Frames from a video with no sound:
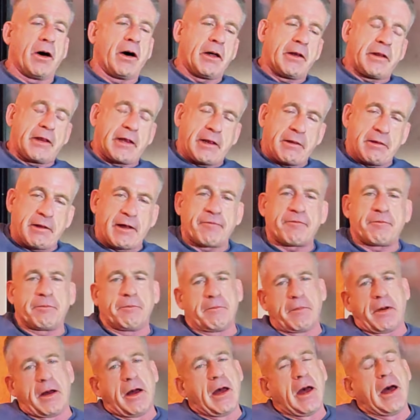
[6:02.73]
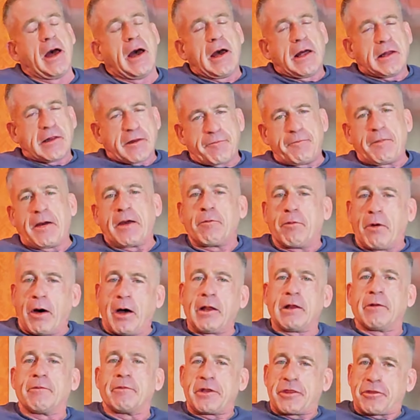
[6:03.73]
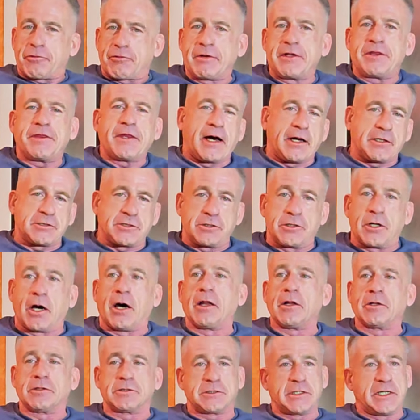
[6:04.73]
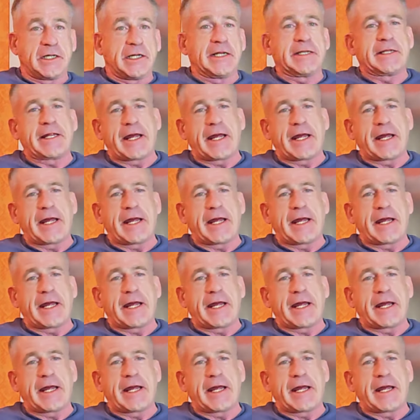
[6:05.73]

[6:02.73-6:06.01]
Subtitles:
Oh, they left my wallet with $3,000 in a